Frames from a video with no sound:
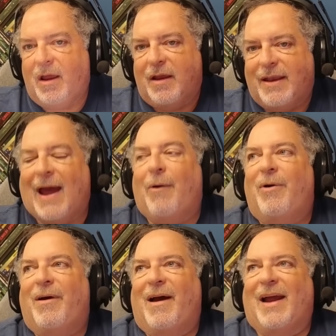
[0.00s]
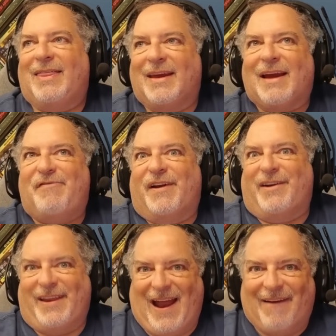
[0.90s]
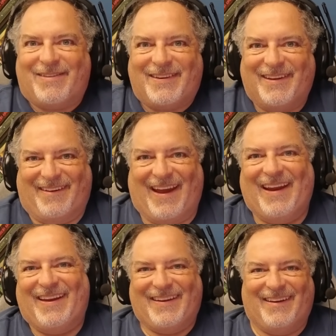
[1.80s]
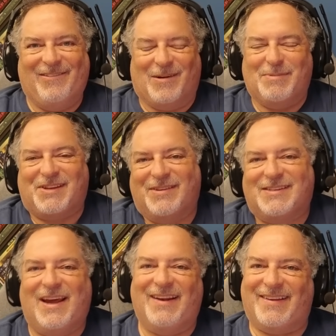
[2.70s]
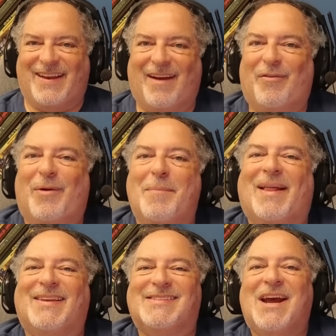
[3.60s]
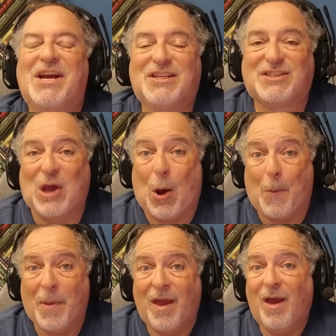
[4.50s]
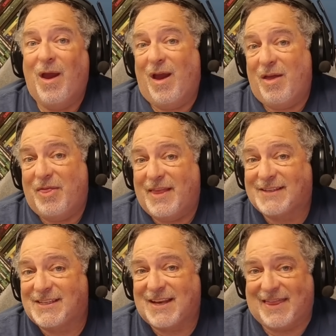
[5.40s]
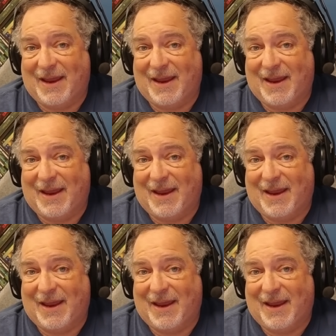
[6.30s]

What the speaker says: Now, I think I figured it out, okay? Oh, I'm so excited to tell everyone about this. So, this is the thing.